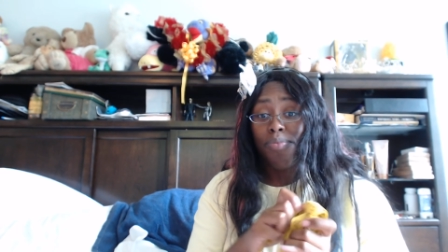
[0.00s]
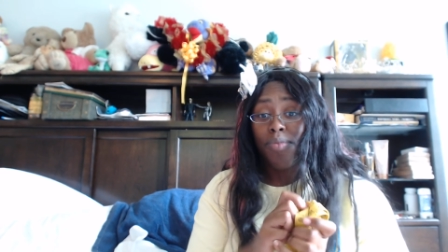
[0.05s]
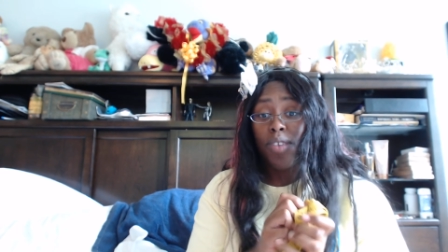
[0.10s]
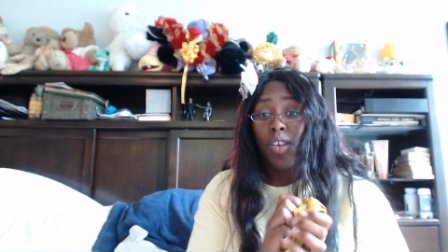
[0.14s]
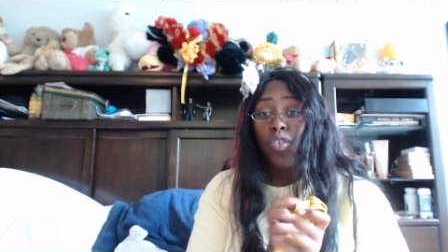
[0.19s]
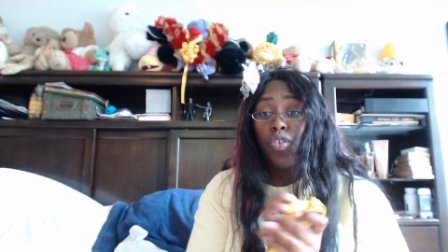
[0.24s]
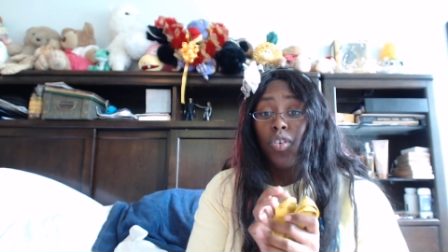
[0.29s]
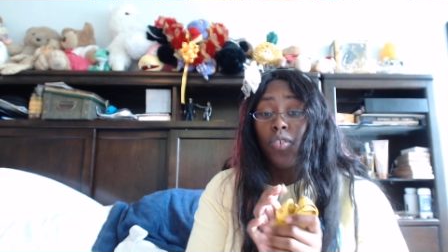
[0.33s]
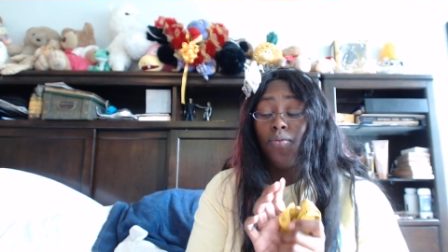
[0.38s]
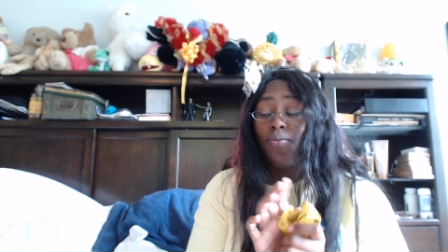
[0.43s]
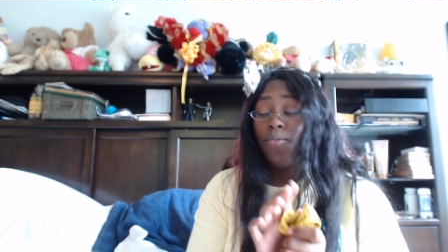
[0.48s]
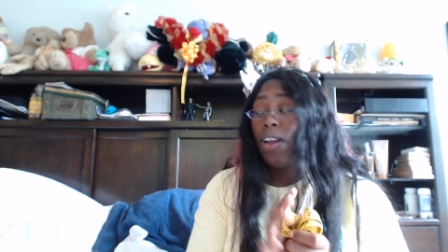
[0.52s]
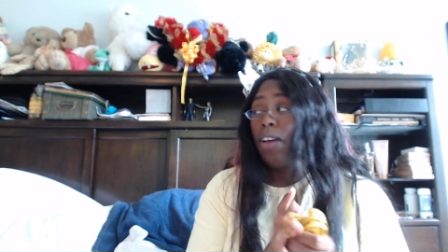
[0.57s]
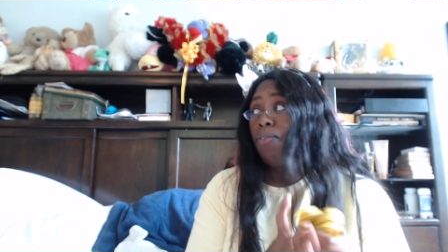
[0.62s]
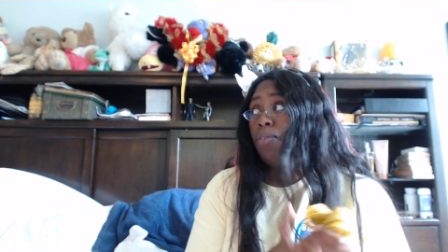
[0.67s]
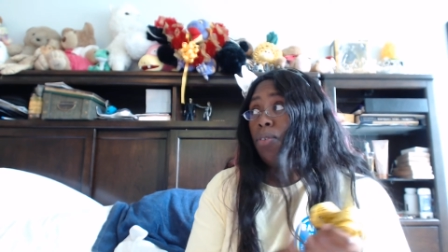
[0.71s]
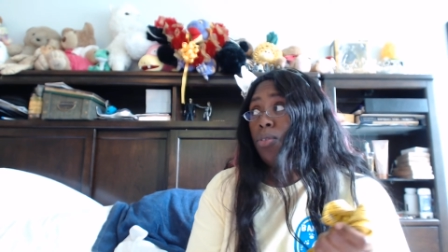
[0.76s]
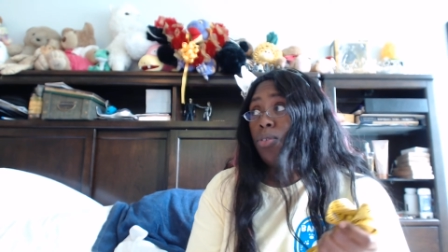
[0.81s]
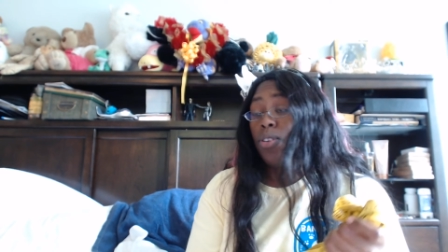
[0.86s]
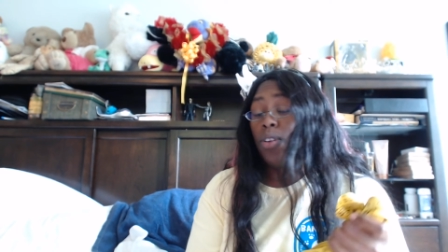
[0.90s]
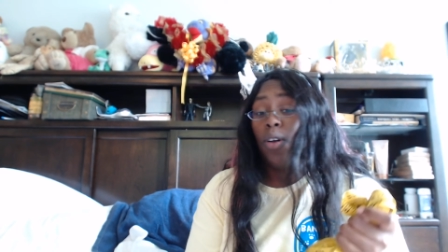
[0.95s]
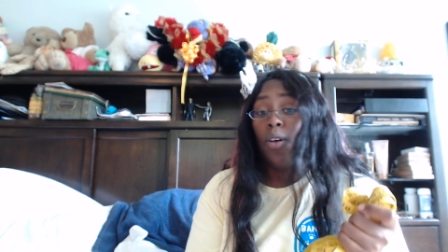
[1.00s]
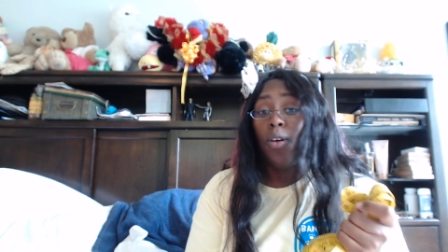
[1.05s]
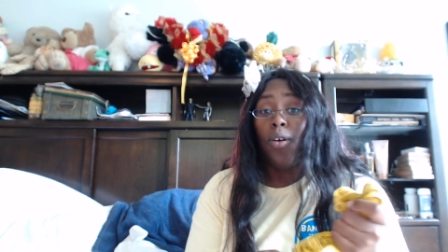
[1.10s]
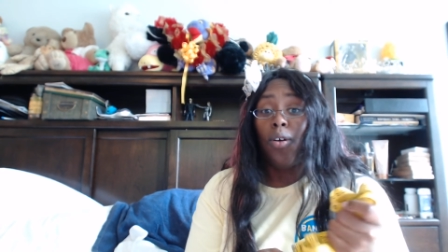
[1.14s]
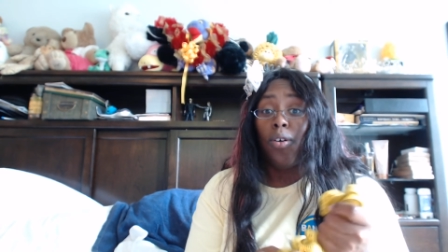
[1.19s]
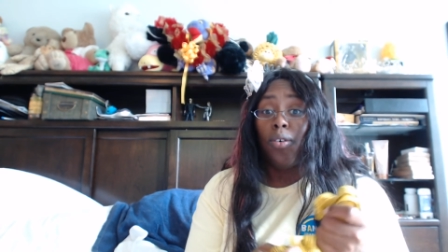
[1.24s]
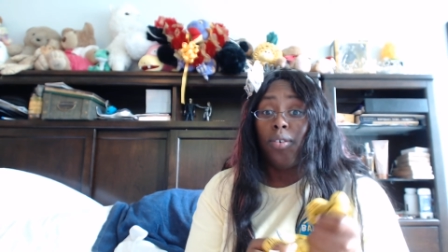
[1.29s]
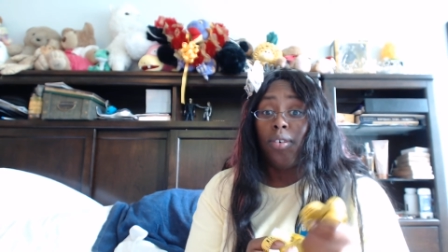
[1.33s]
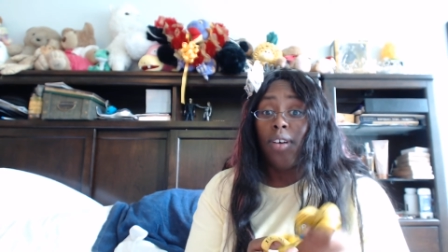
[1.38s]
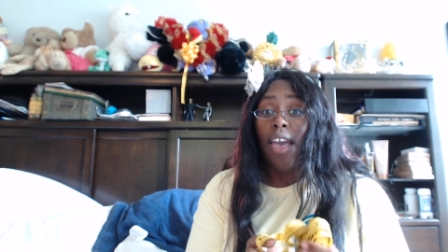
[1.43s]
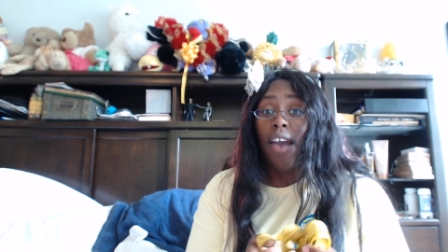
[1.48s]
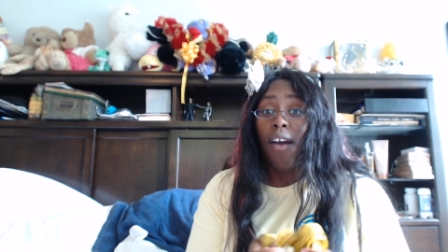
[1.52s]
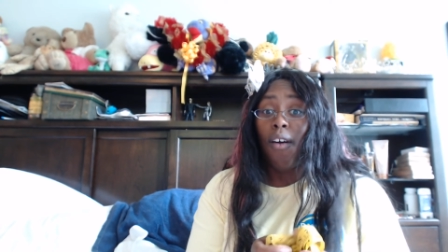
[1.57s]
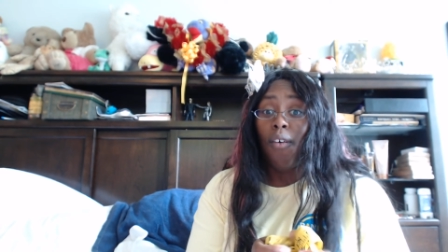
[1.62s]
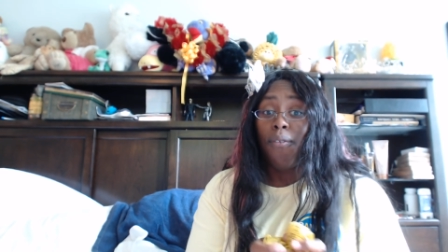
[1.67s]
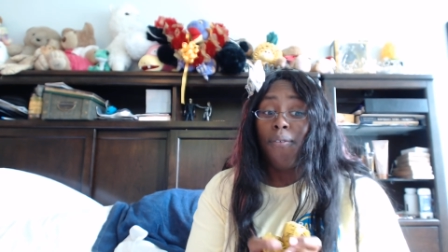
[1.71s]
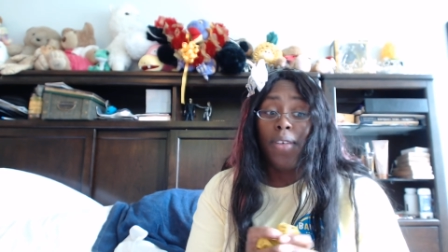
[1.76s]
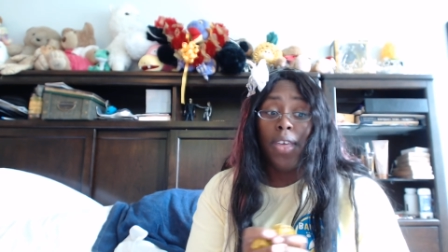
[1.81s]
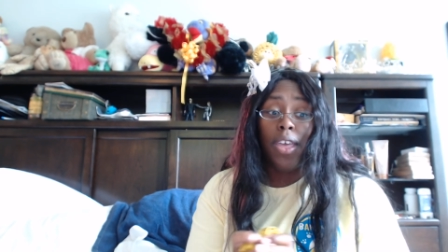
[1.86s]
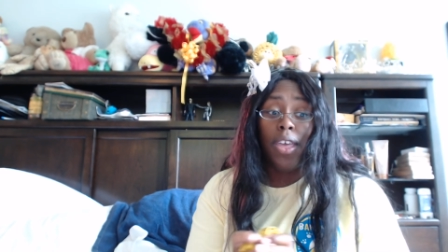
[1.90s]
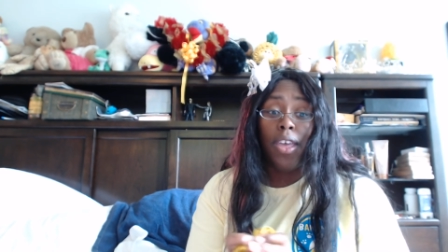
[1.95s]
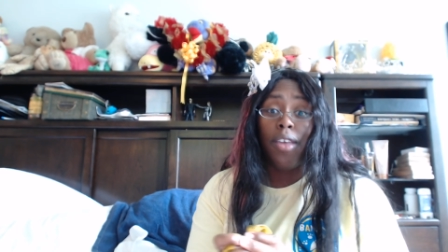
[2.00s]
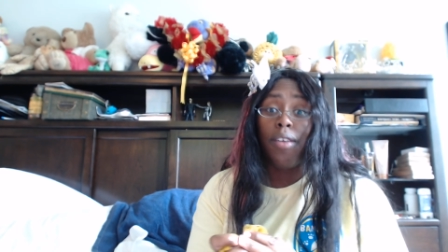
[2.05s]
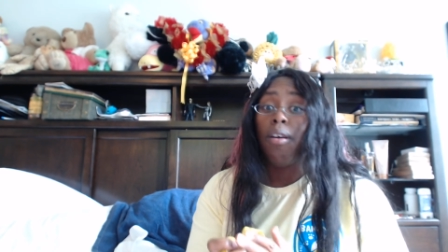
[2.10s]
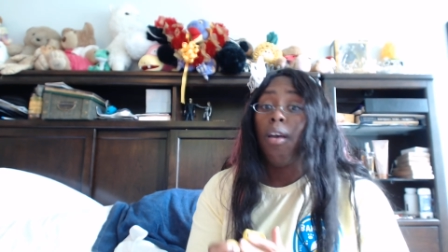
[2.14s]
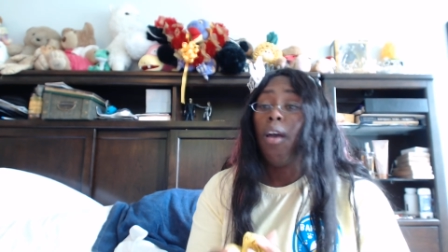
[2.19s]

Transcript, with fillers: Souffle song outfit,